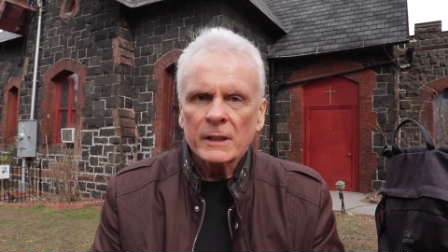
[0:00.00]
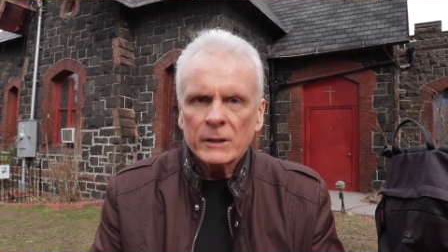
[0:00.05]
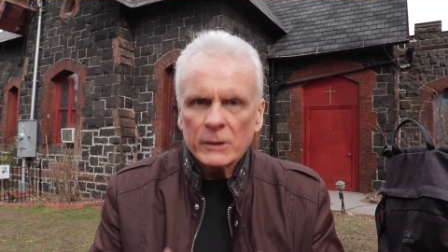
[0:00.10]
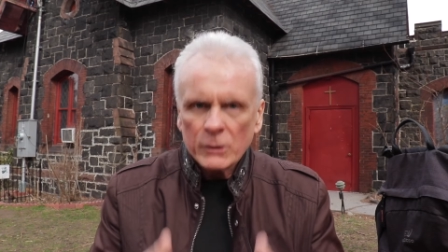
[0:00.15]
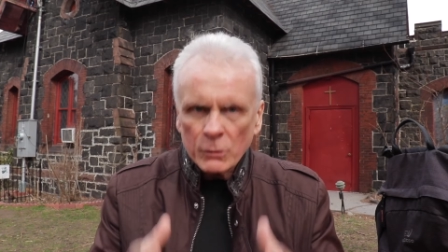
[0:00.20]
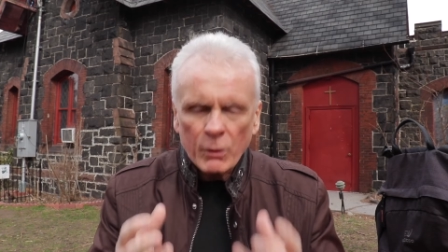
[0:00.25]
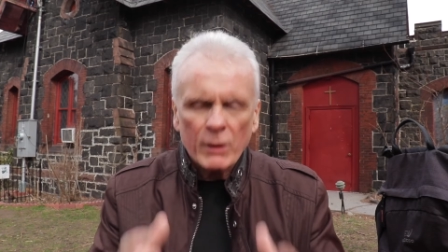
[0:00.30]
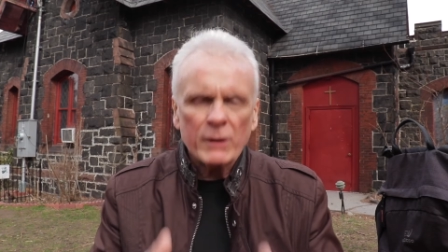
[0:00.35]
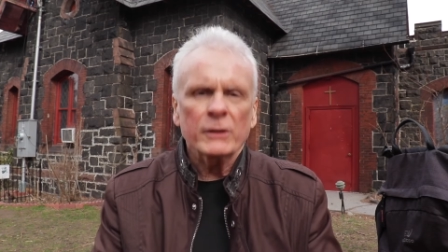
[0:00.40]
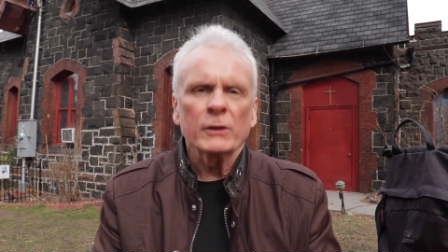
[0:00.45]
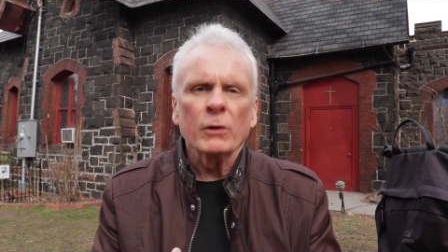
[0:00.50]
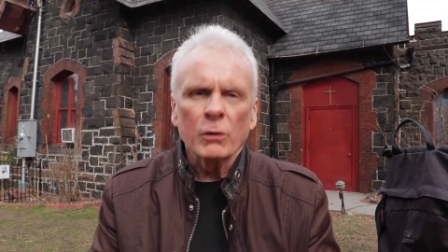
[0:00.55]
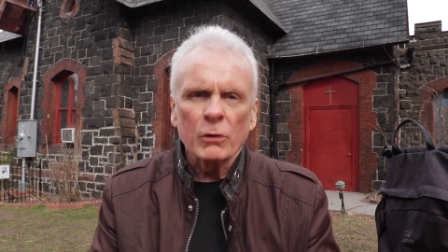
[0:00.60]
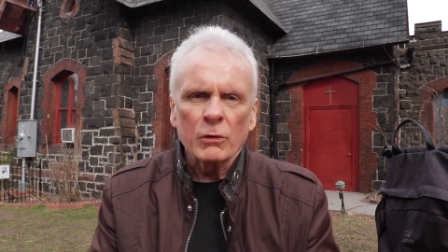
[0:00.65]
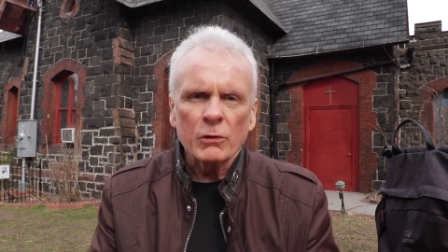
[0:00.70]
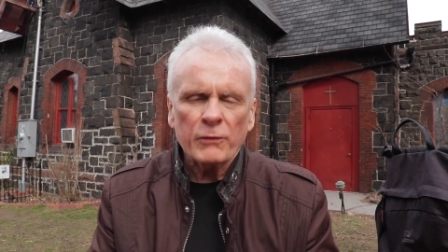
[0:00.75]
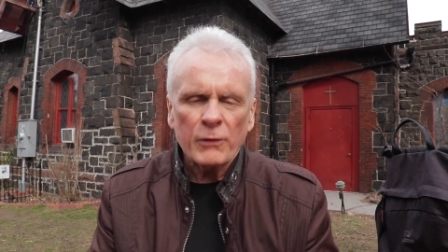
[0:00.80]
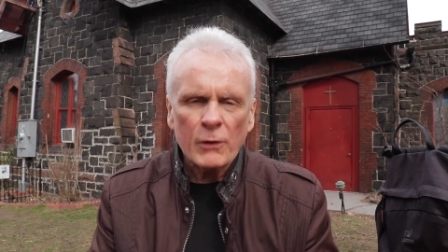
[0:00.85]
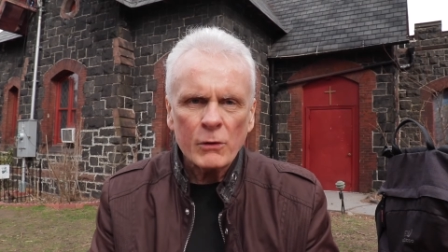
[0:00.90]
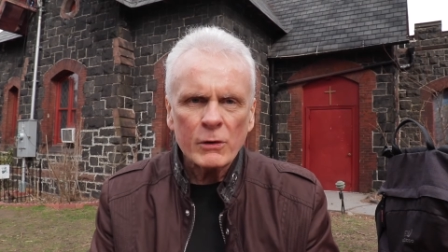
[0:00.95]
you want your
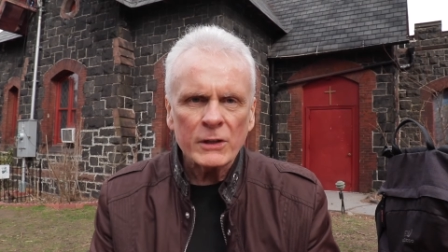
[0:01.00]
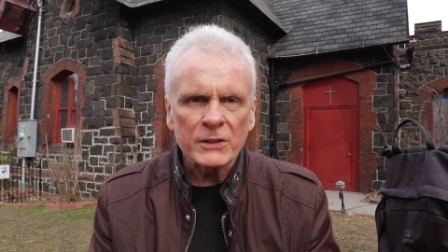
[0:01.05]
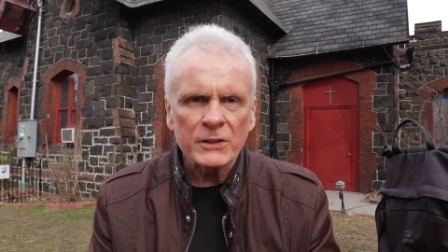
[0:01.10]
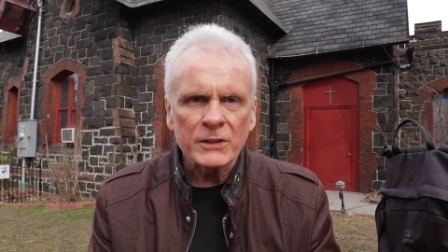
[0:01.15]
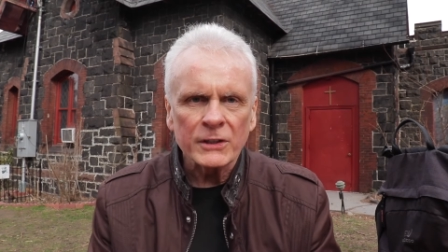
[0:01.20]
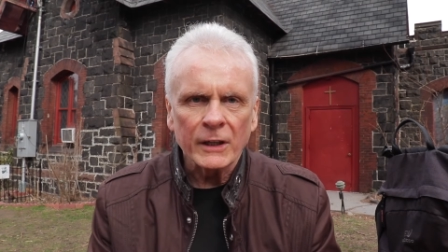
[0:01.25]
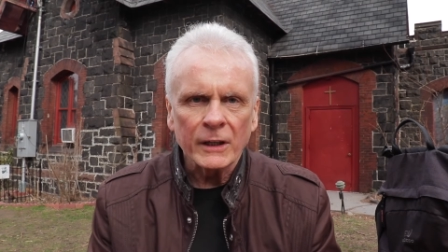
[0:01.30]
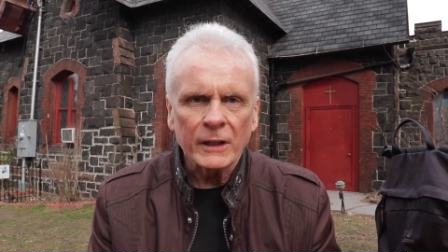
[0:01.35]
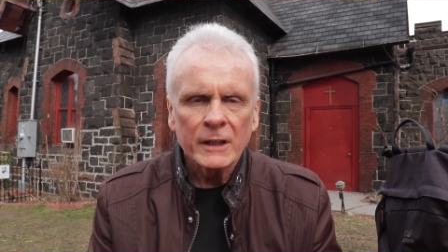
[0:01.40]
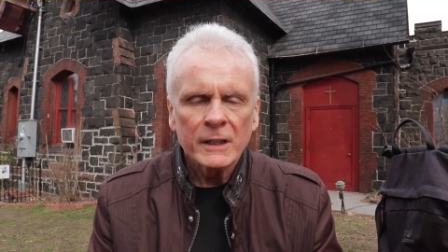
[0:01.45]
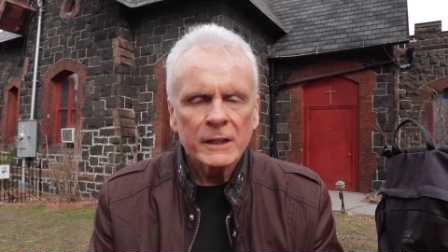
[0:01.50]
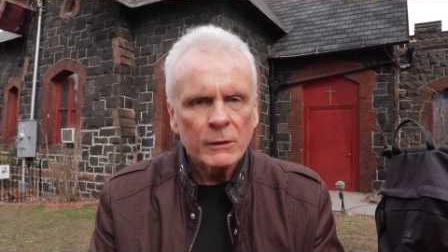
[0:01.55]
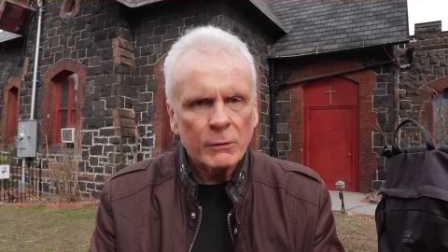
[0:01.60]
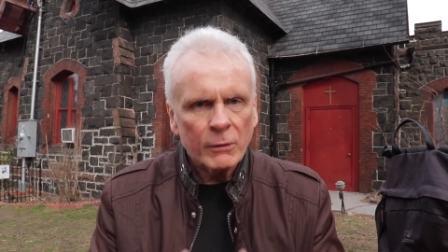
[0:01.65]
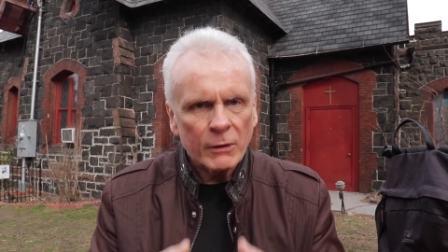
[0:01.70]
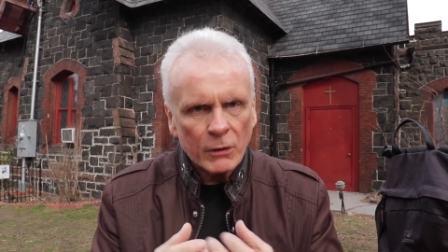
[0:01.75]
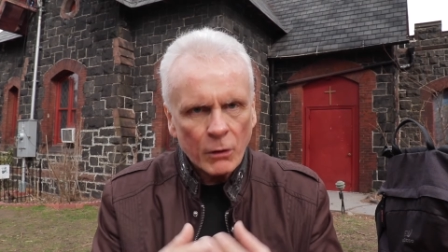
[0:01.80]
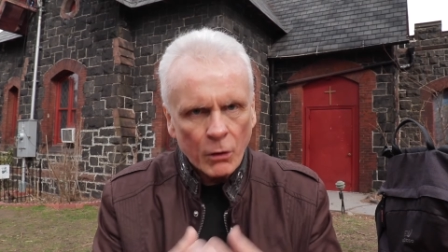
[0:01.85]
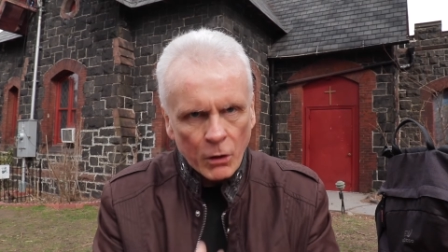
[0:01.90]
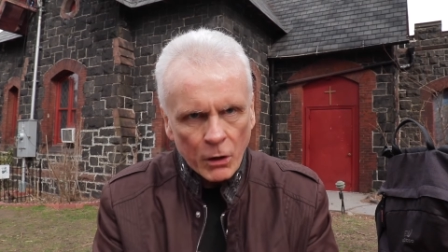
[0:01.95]
whole focus there. You
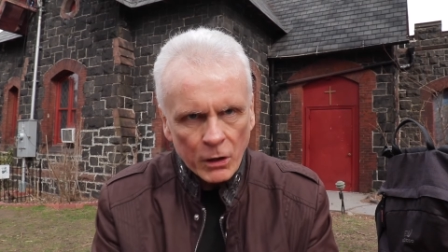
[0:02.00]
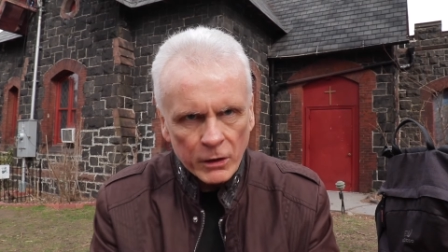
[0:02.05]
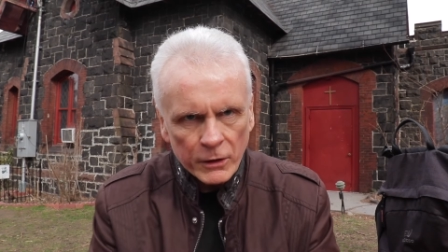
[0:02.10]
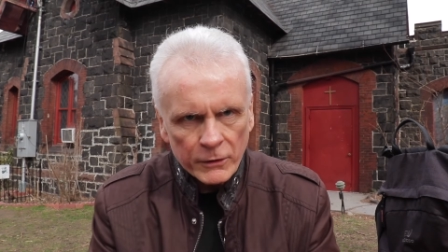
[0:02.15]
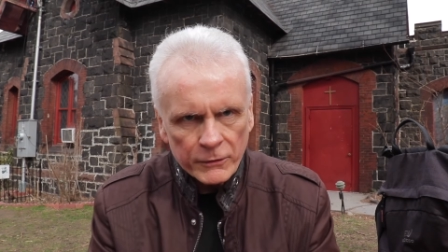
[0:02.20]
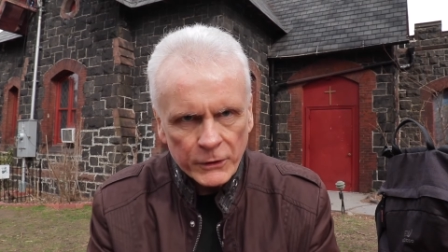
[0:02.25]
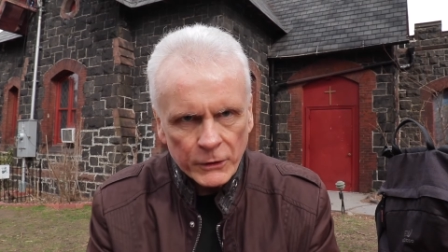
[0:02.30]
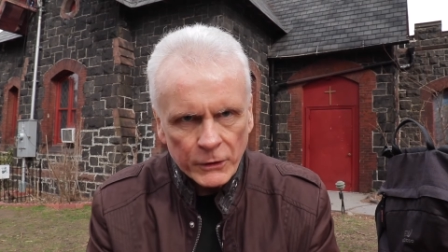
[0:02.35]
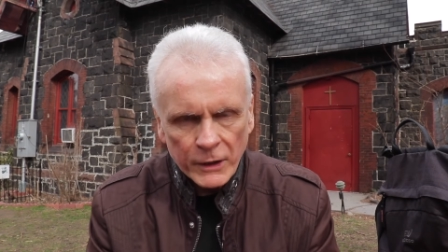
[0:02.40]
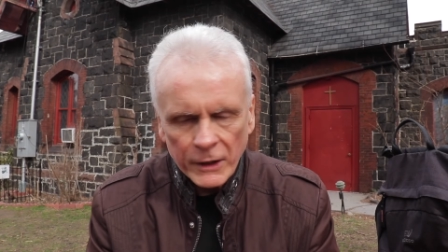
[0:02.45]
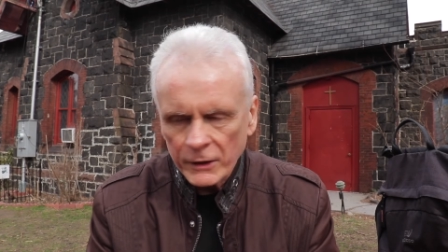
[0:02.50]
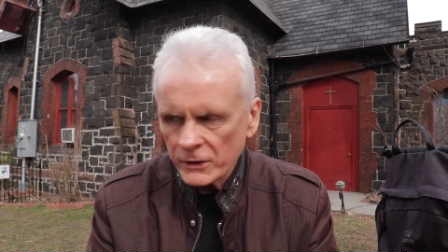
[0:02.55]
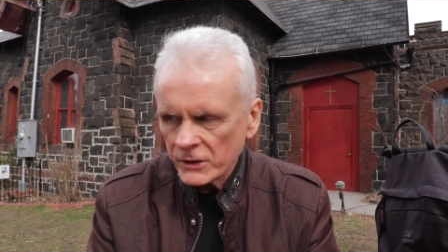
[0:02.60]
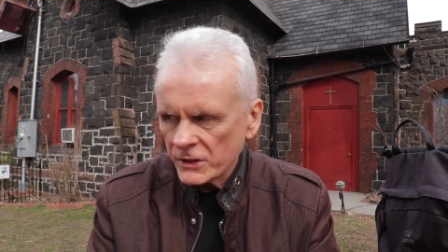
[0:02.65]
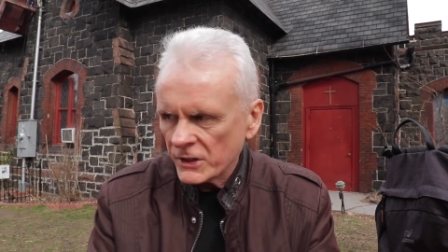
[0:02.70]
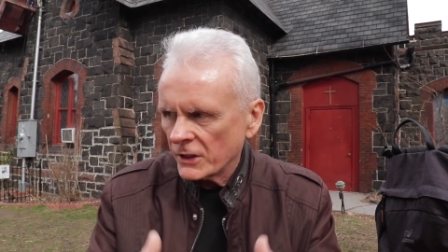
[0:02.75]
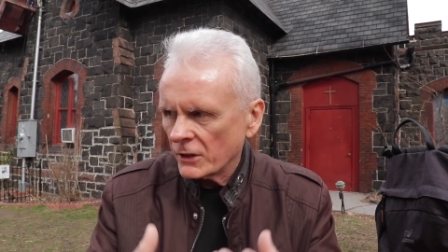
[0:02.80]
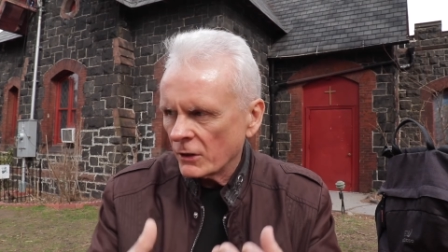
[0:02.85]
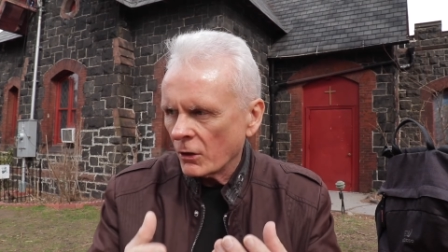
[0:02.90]
want all of your energy,